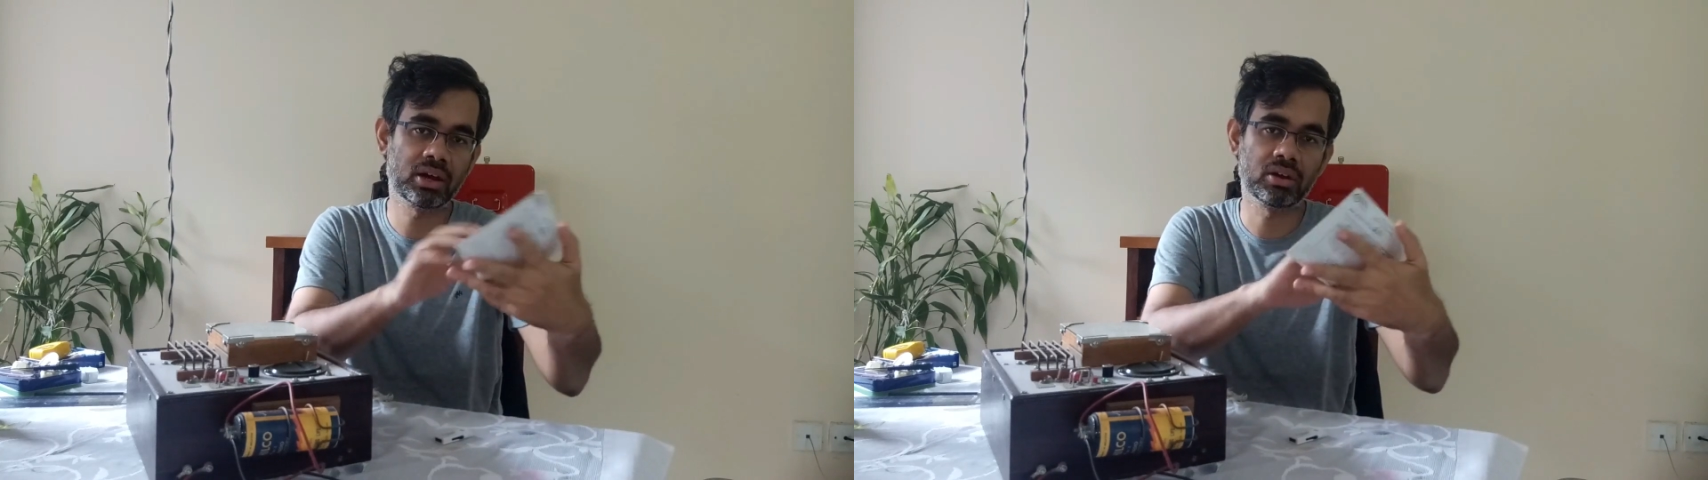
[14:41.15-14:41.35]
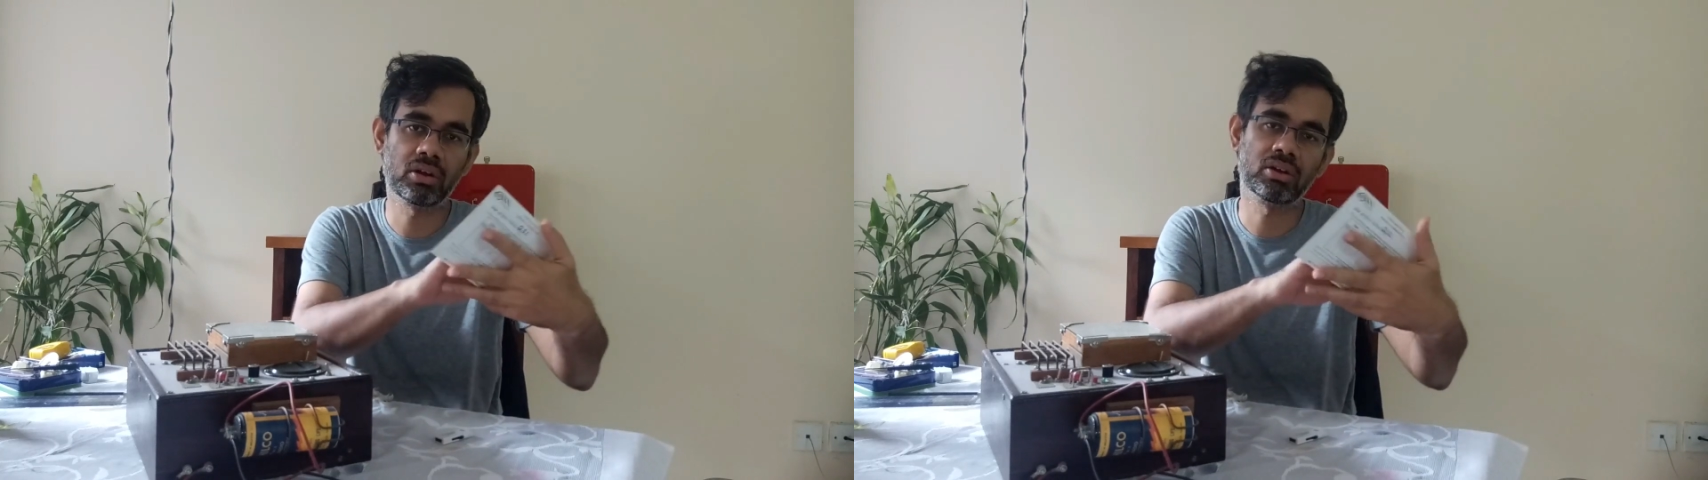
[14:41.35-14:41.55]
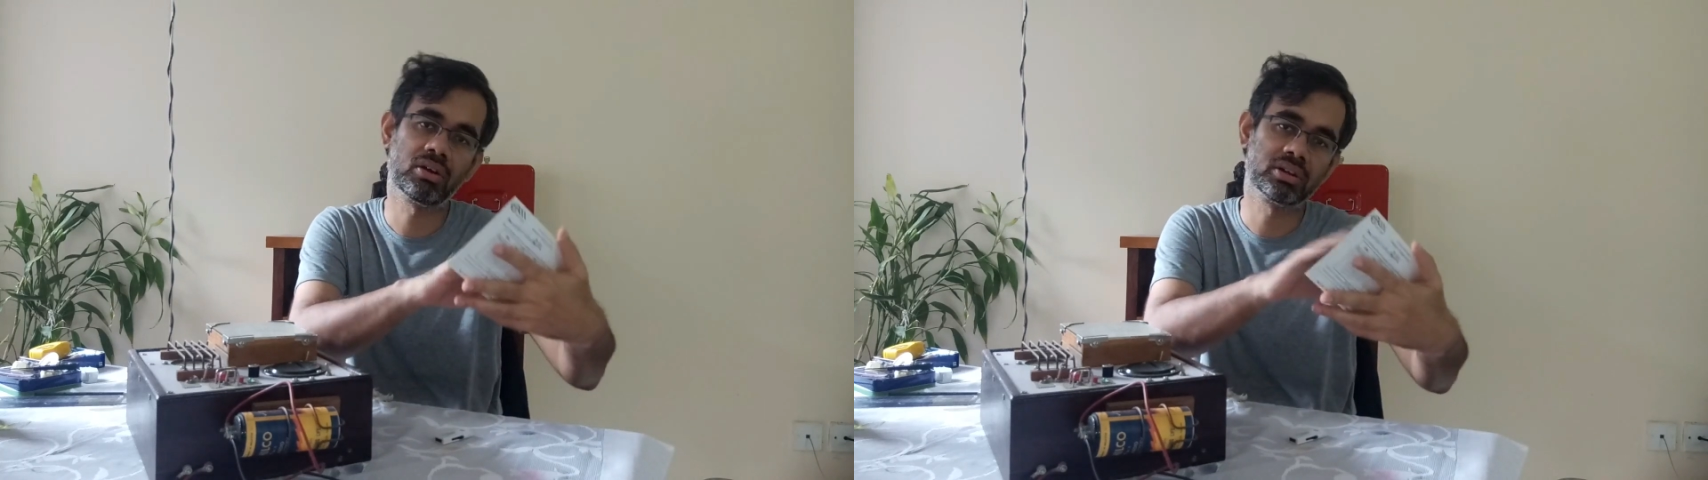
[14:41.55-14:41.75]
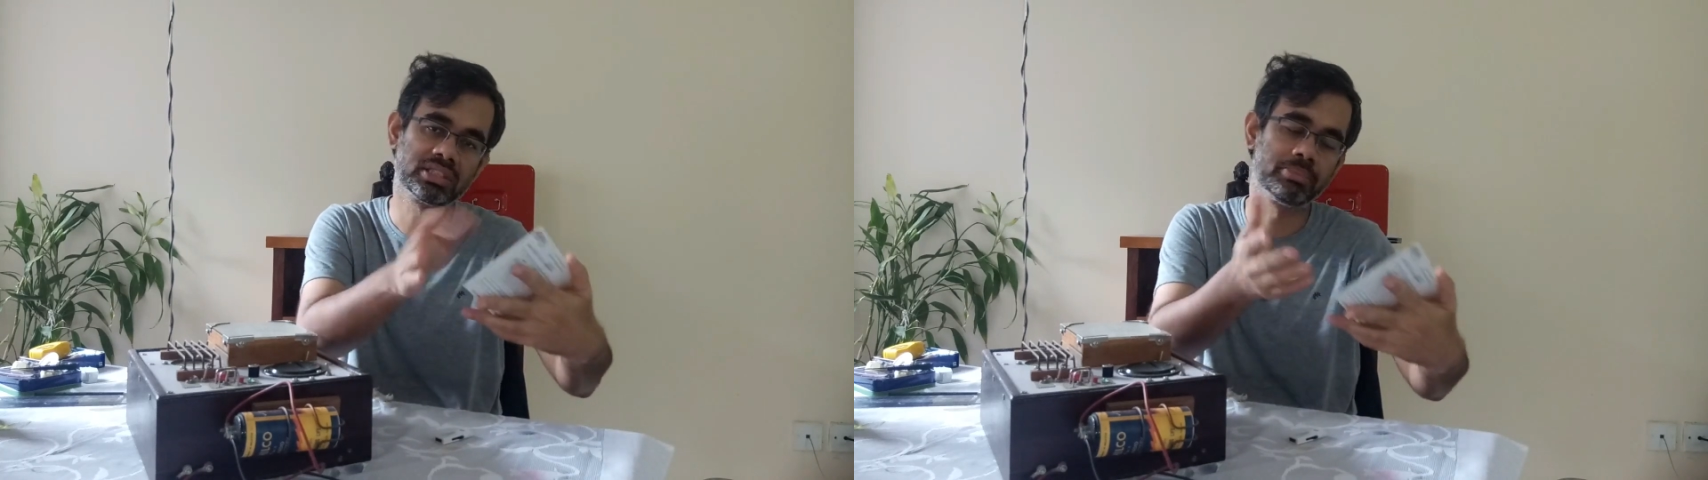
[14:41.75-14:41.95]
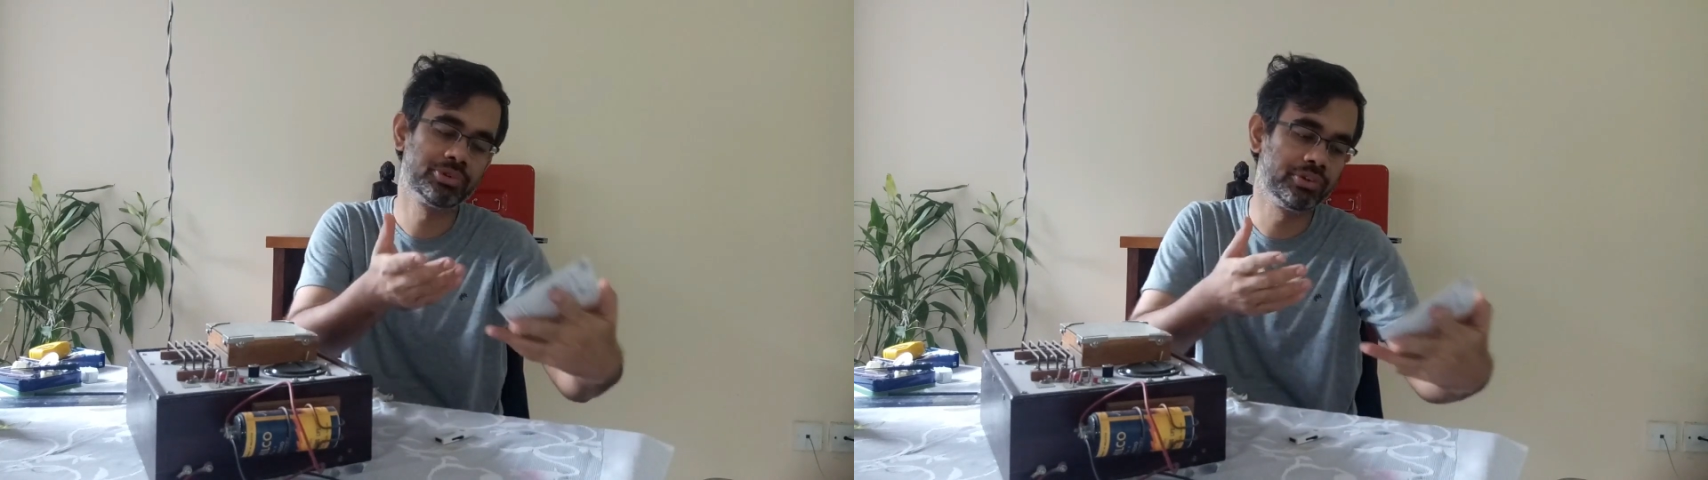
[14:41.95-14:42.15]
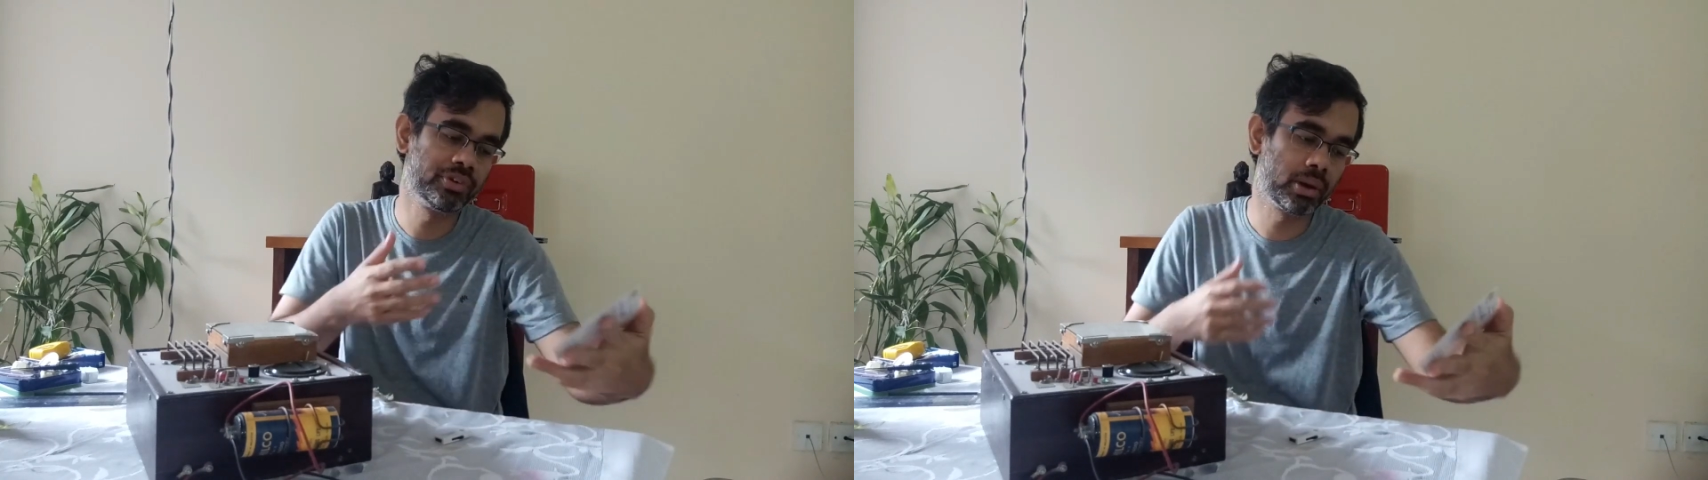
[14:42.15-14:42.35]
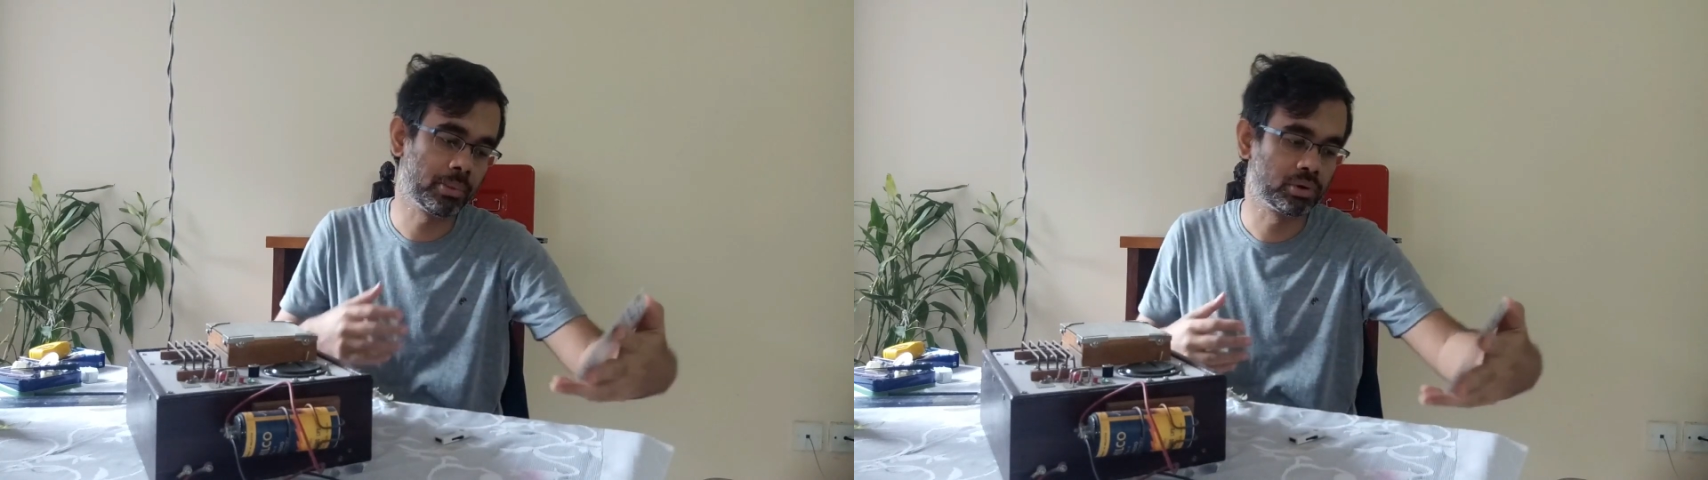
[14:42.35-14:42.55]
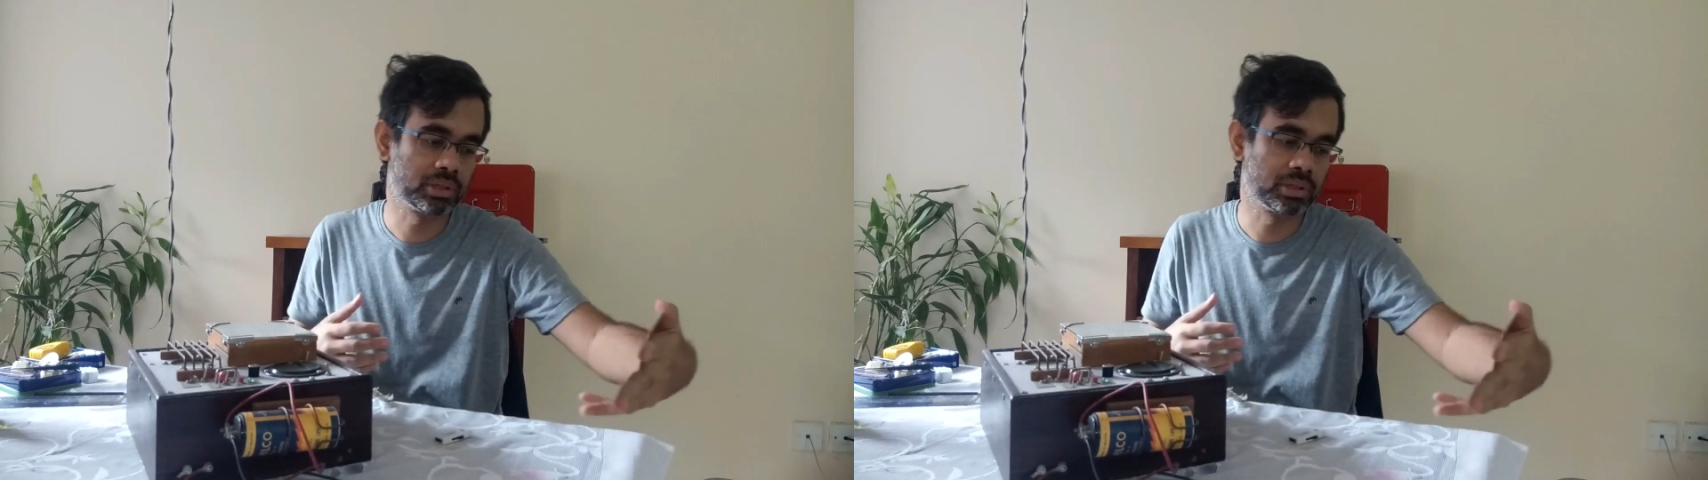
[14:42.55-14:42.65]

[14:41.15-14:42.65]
or some trivia about